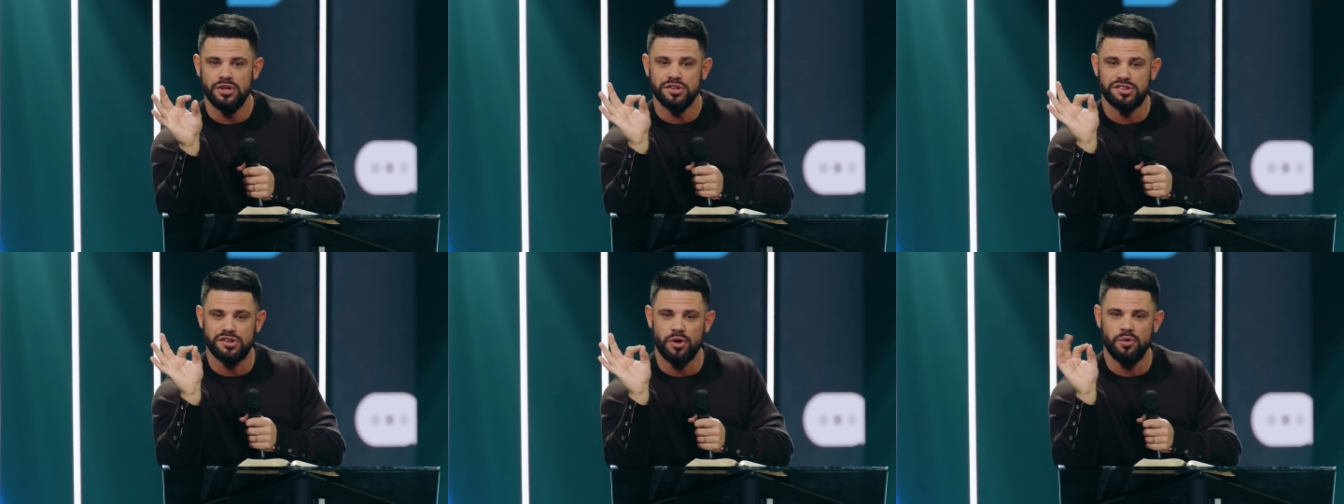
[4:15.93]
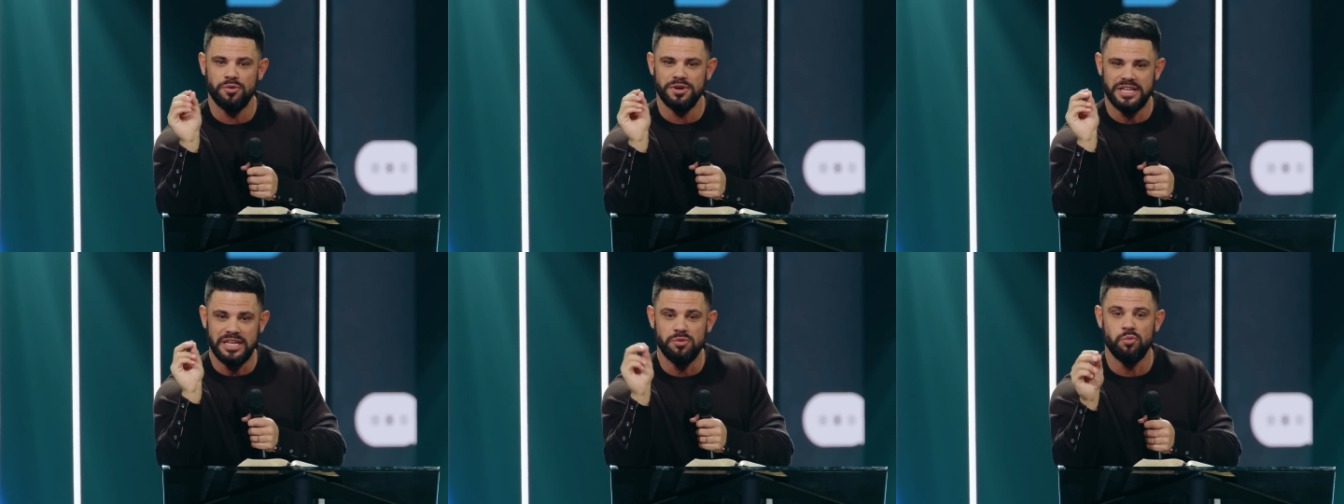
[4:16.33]
So
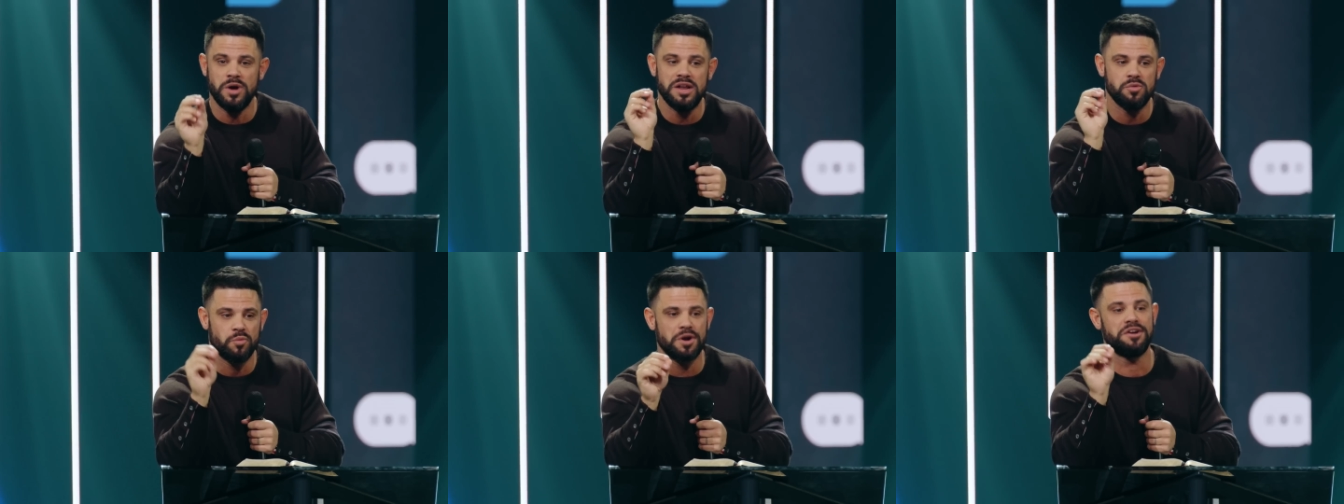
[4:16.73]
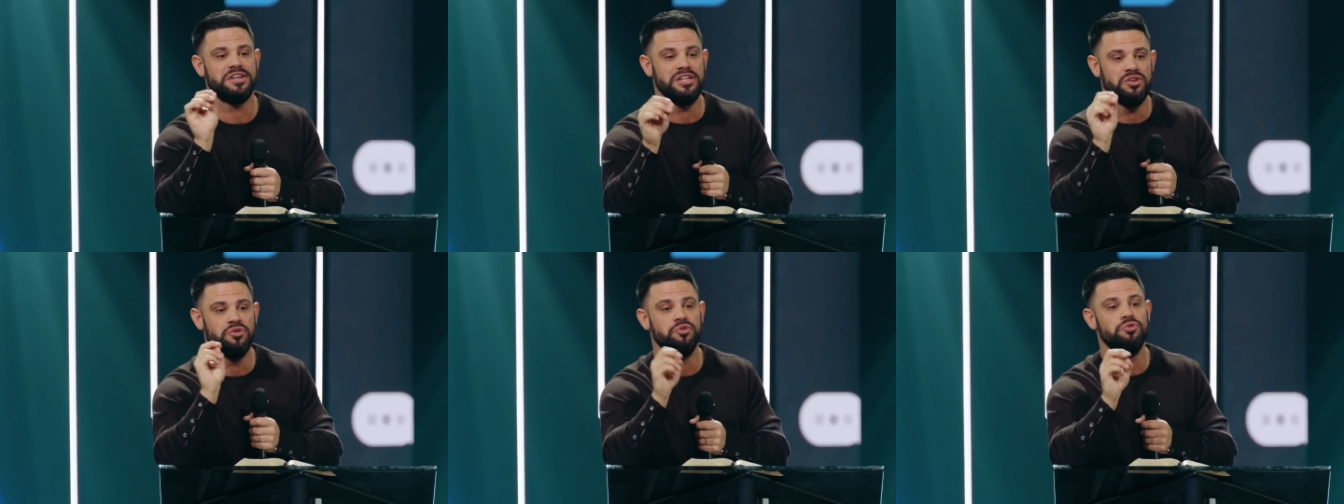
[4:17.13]
he went where
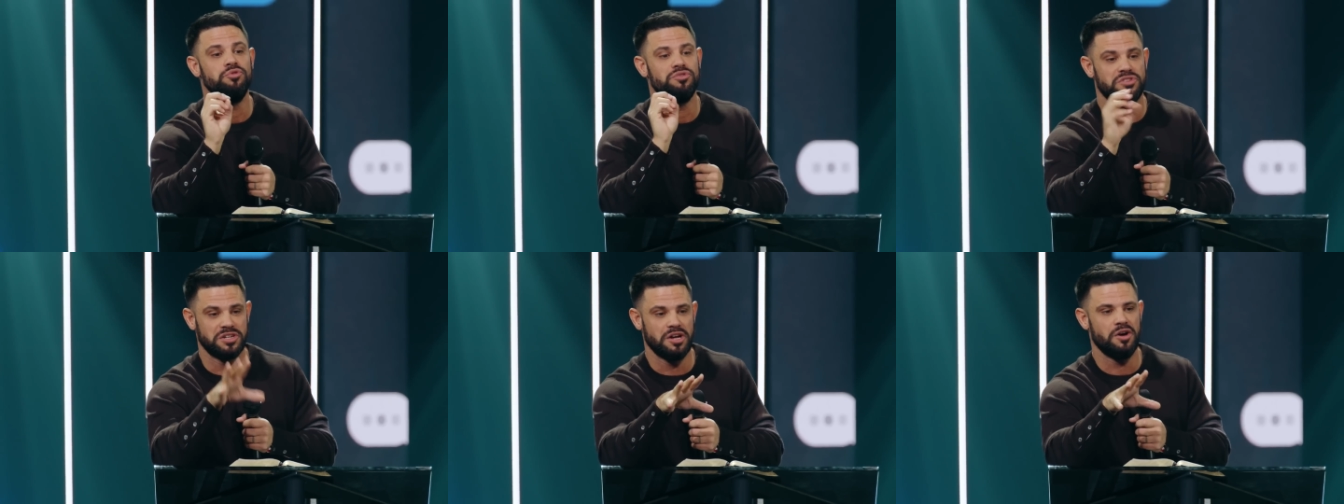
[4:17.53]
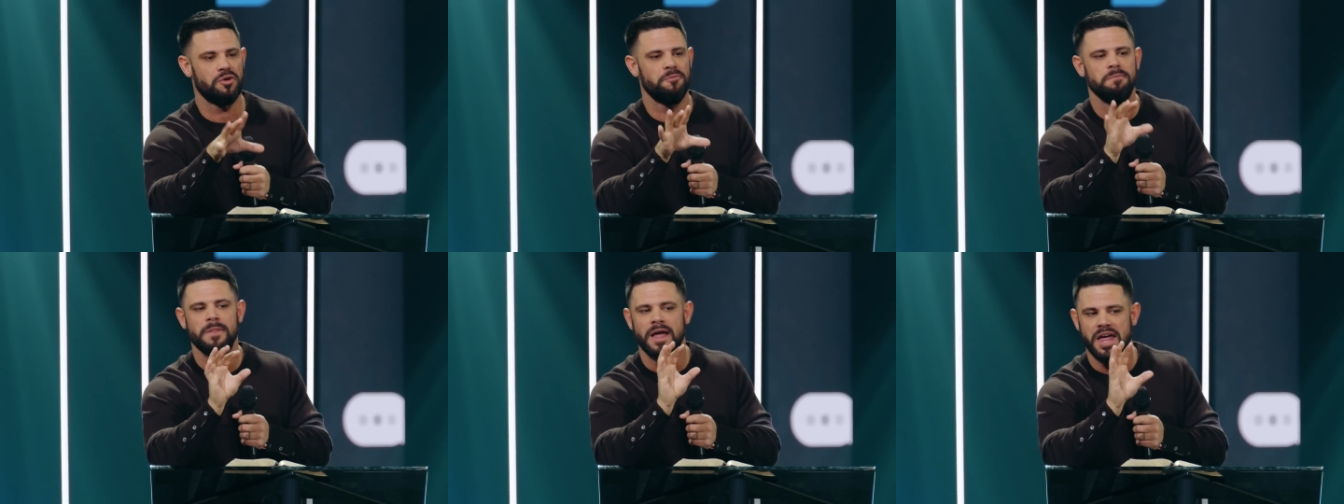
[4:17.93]
he knew to
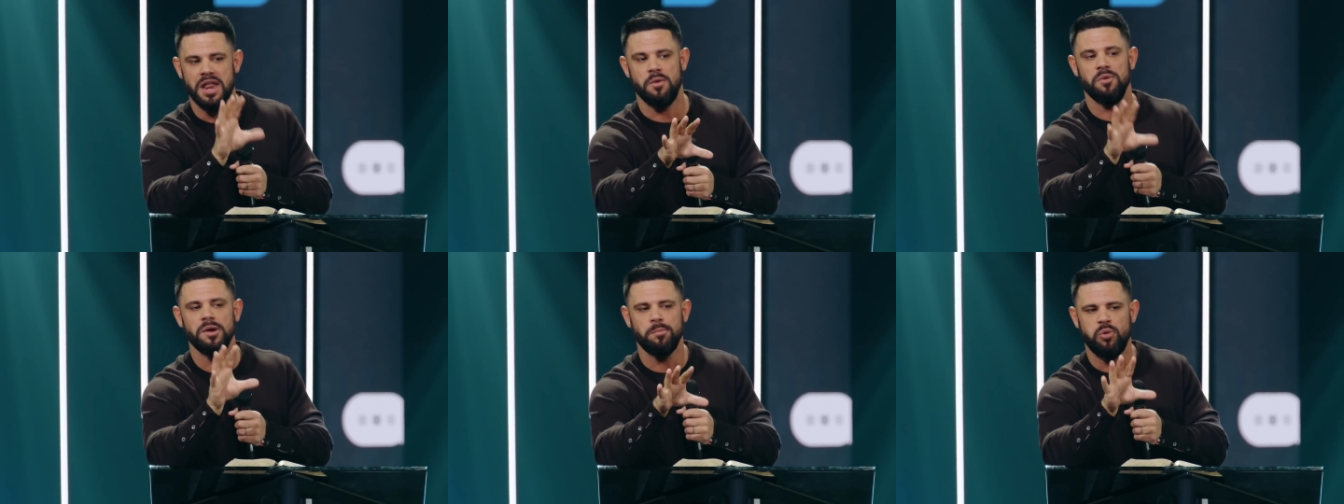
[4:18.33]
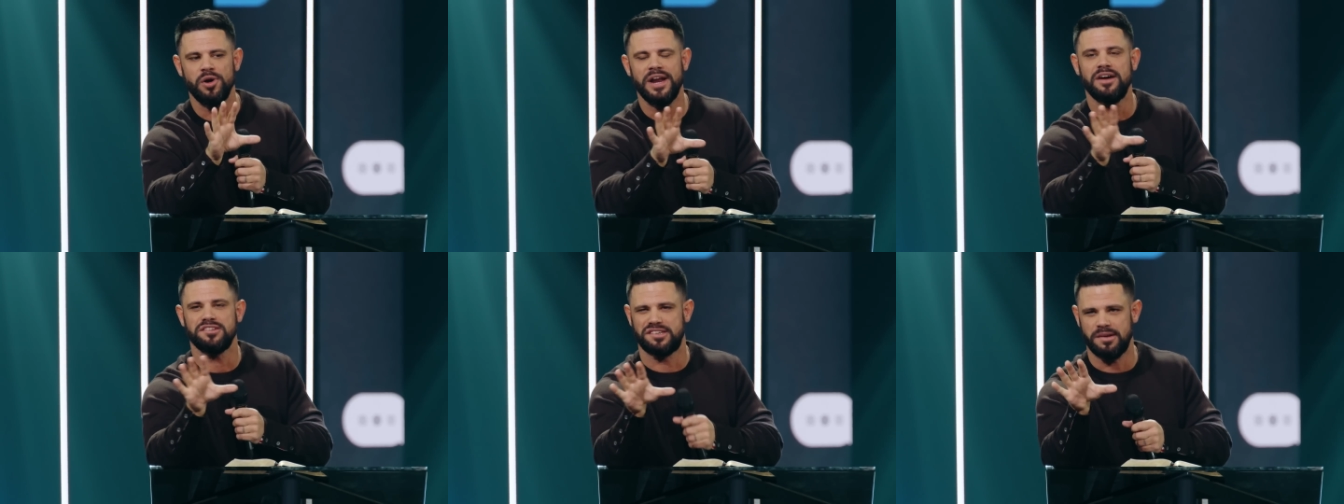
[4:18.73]
go. And I want to
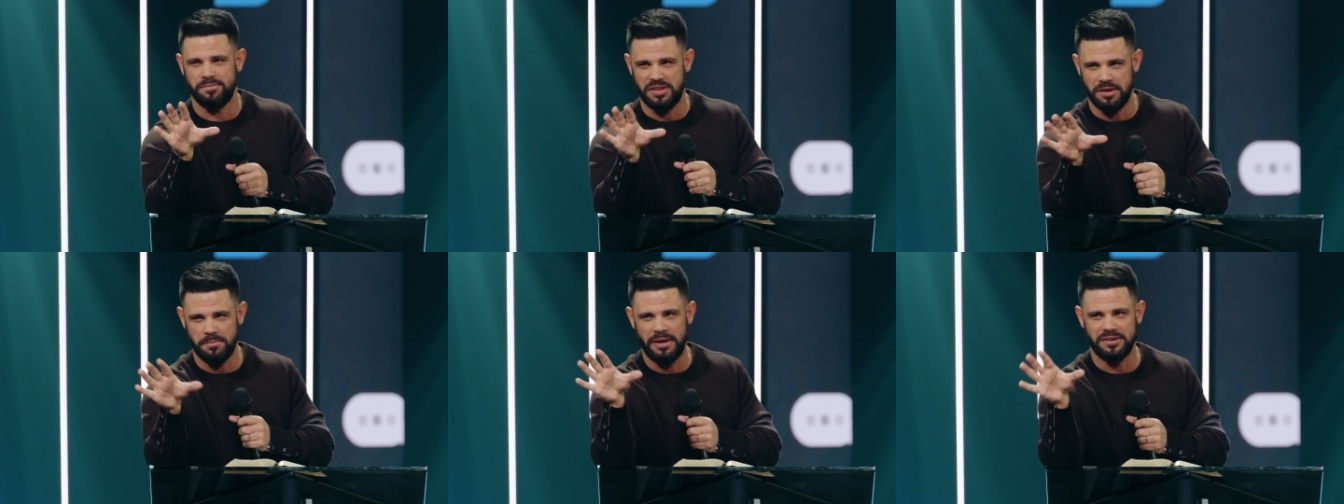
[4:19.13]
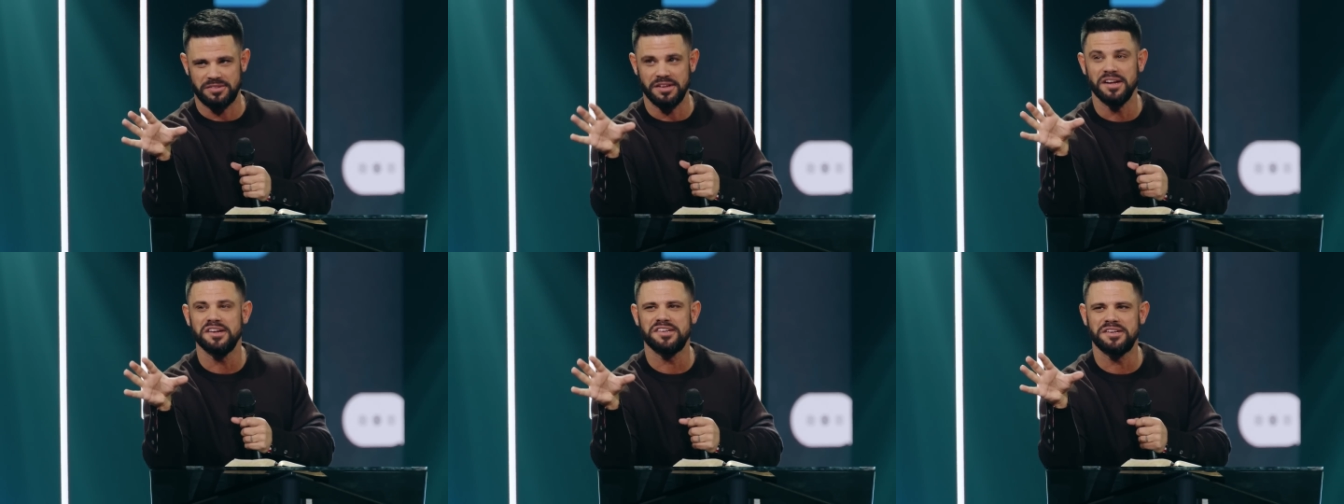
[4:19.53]
point out something about
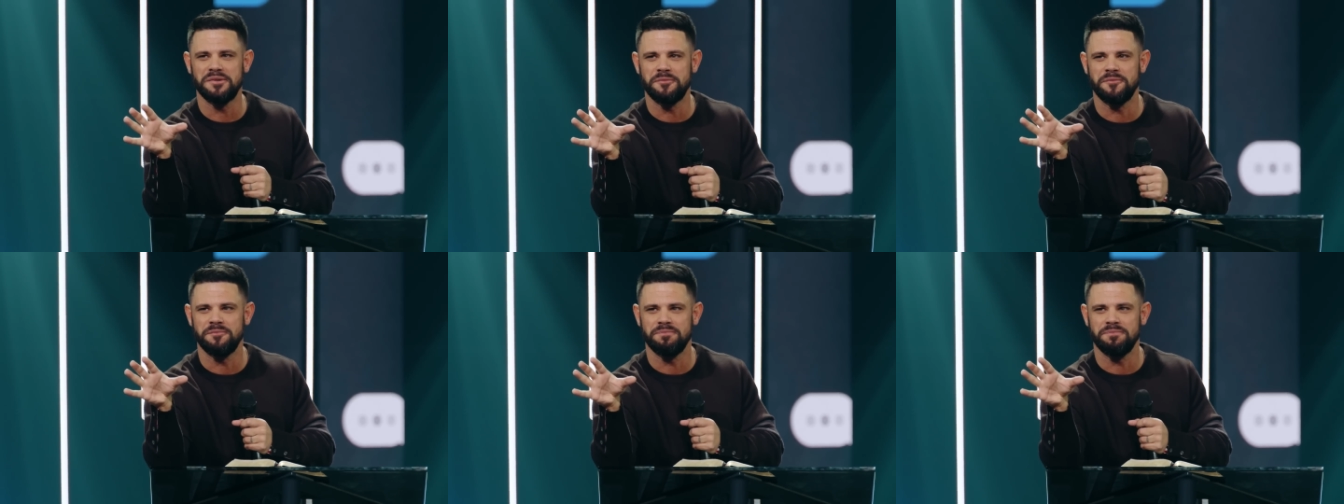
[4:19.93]
this.